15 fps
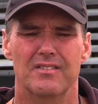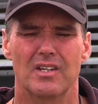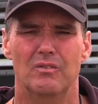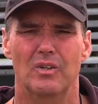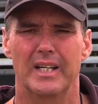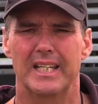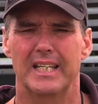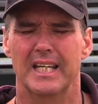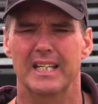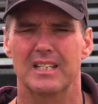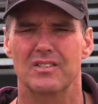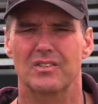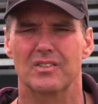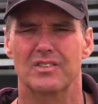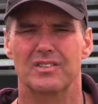So really keen
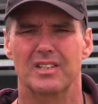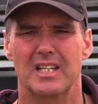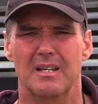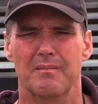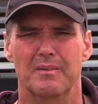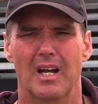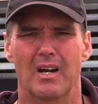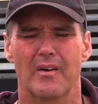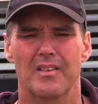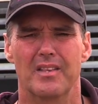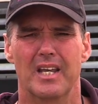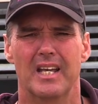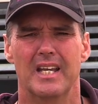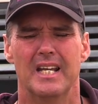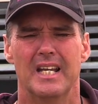to sort of see him go around
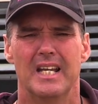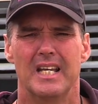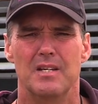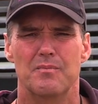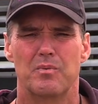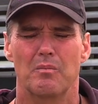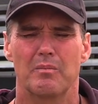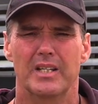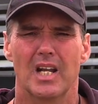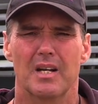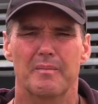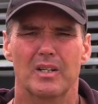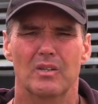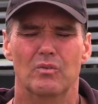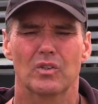there. He's probably going
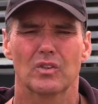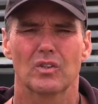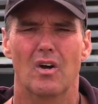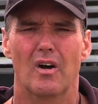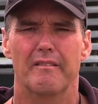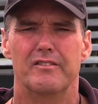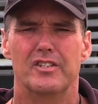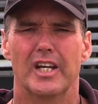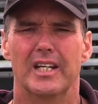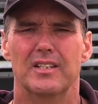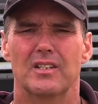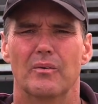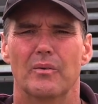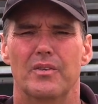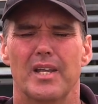to be a real live
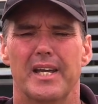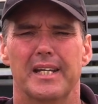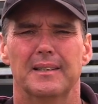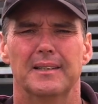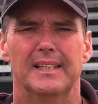chance, I would think.